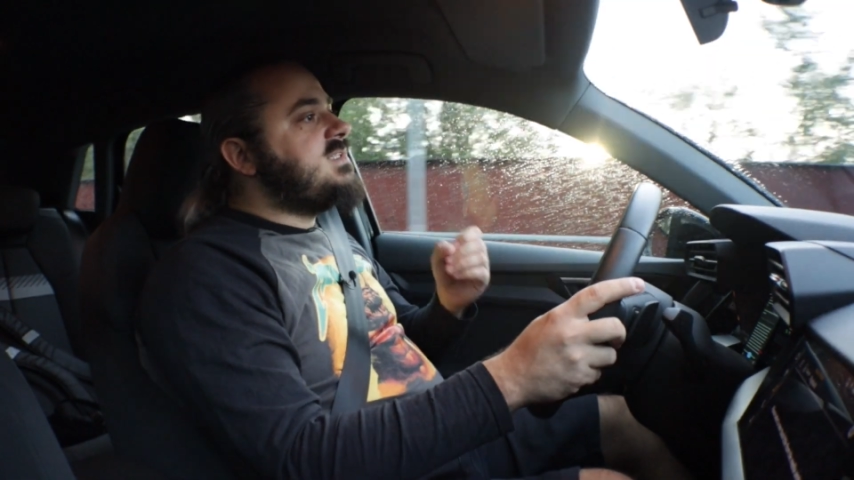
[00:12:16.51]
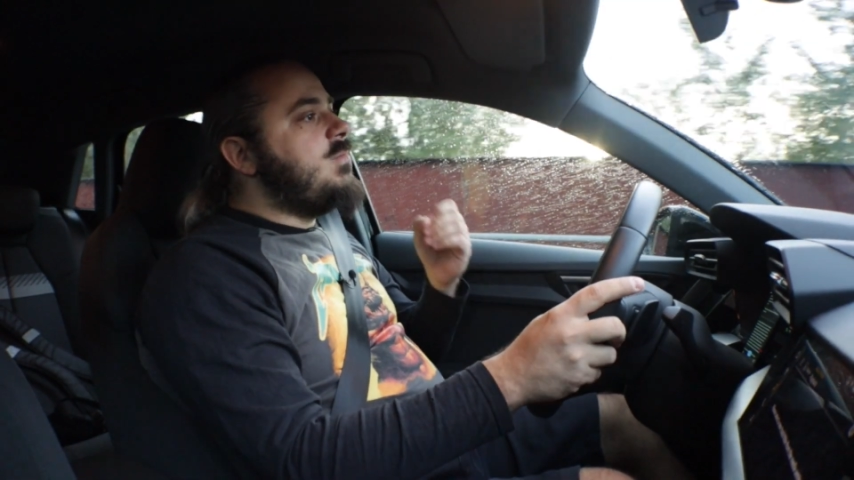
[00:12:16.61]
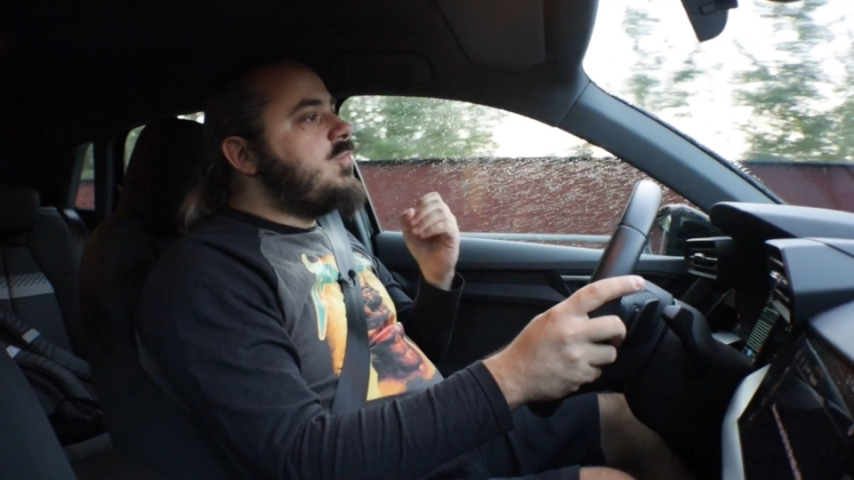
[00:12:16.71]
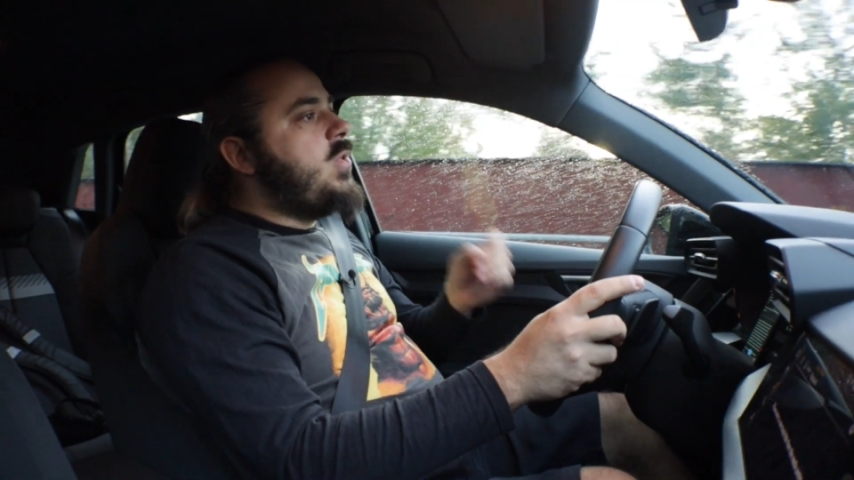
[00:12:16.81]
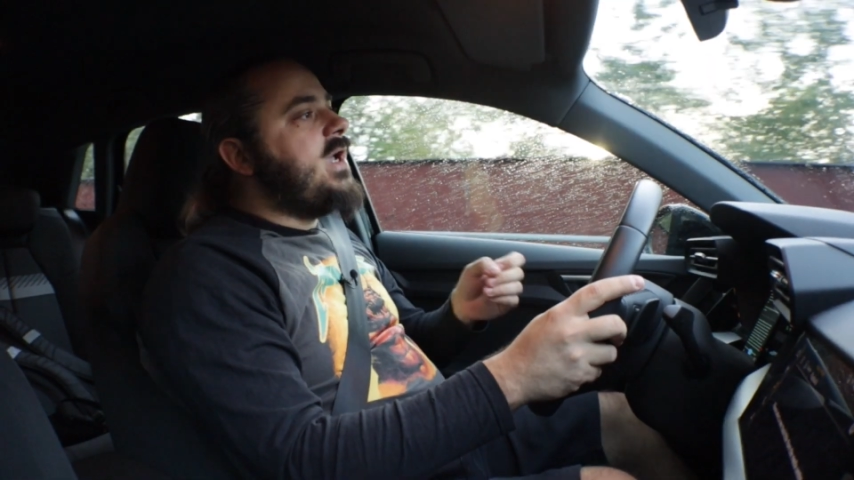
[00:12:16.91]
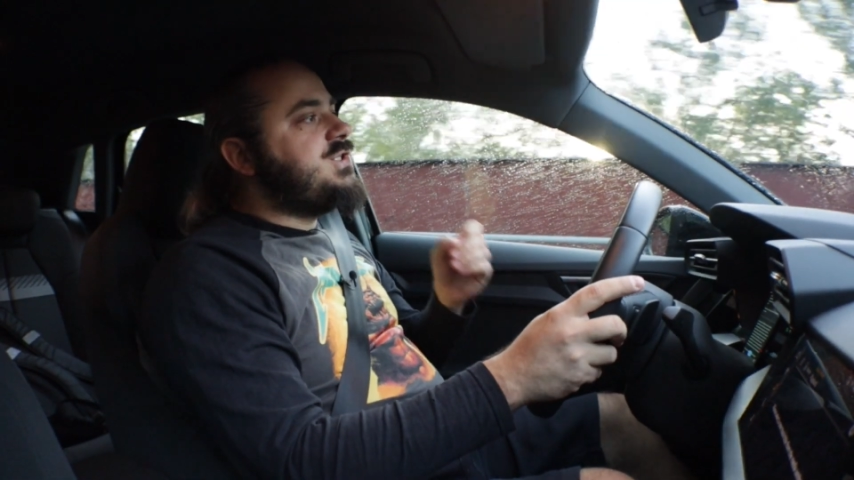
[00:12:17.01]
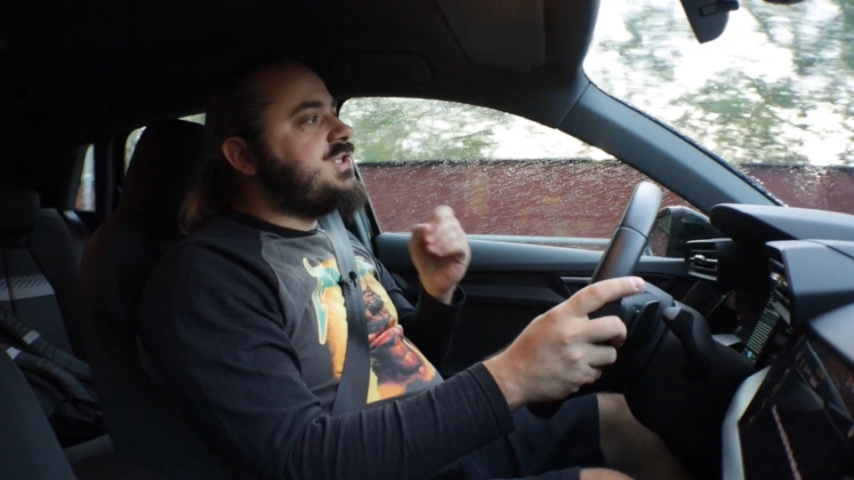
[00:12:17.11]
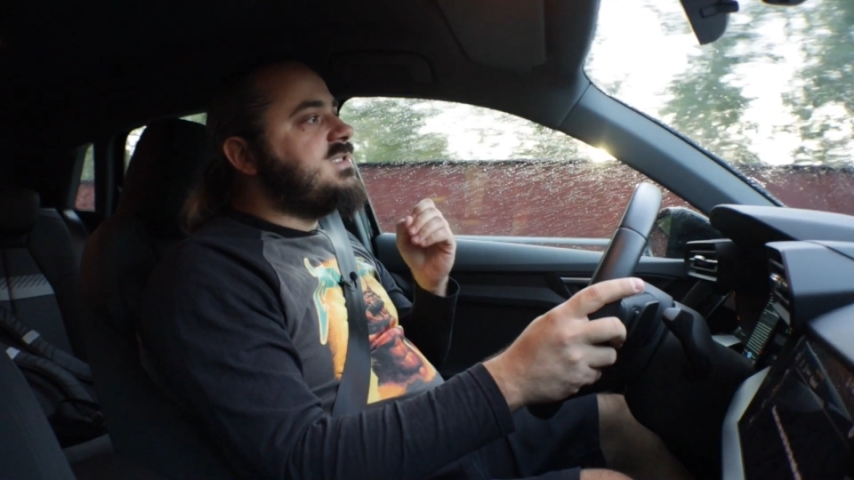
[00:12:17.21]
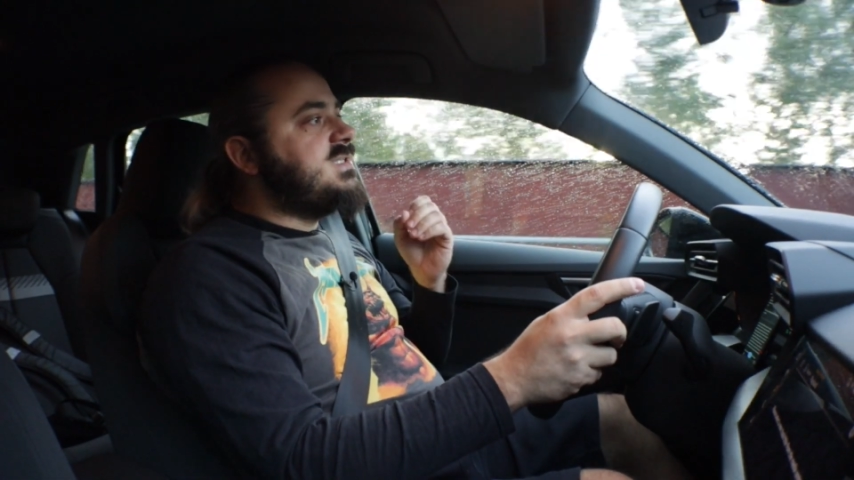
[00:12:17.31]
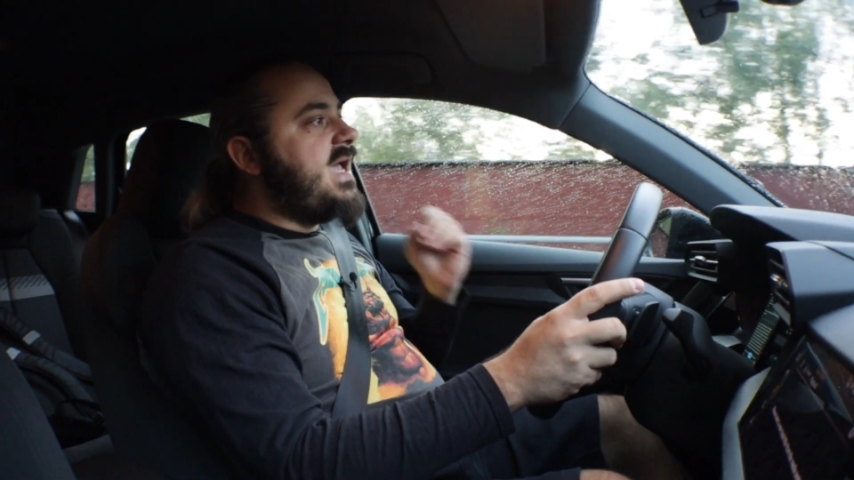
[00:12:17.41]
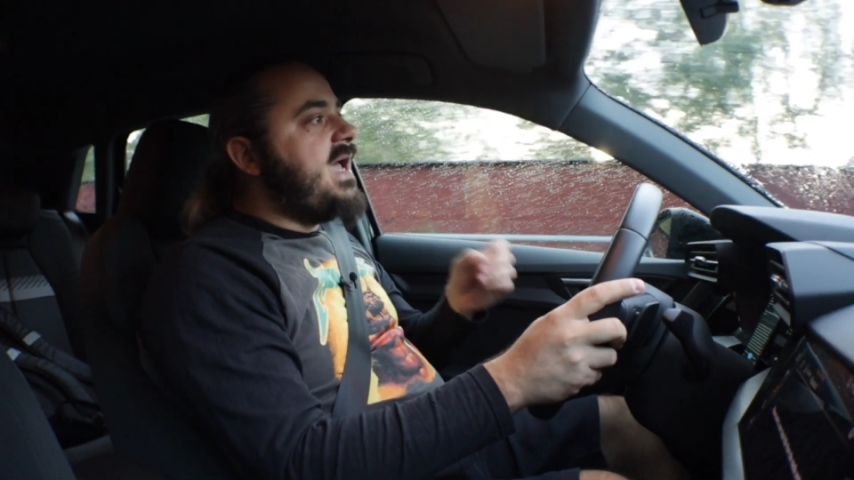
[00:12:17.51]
some questions